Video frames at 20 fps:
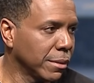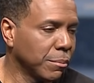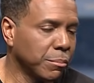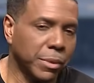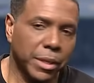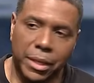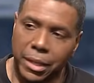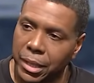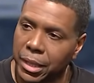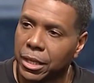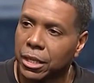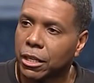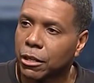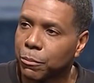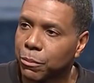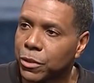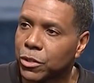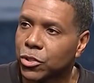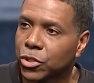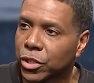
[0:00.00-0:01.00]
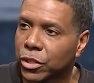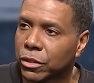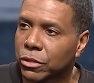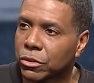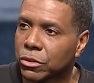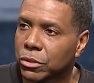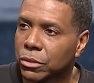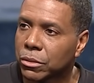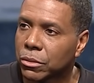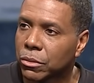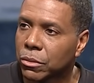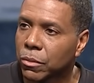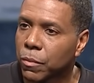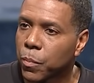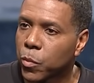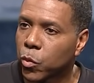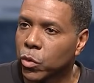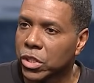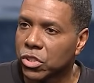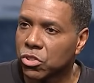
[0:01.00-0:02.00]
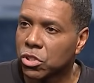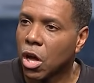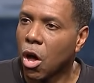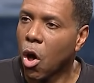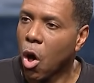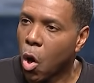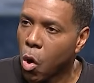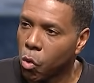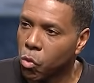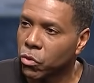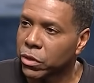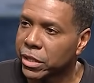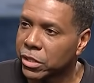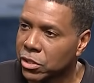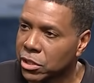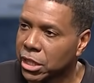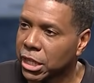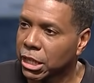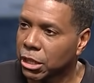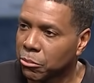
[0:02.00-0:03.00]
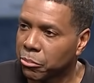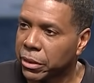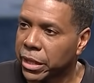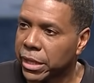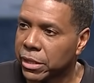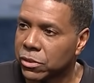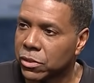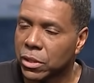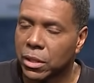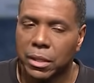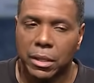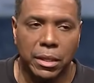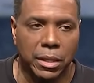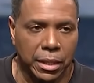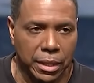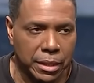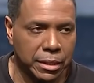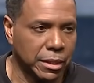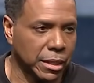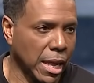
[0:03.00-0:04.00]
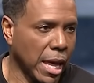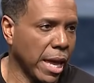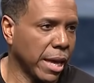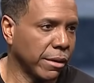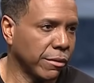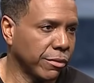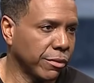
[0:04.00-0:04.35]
but he ended up in church when he saw wholeness taking place in his life.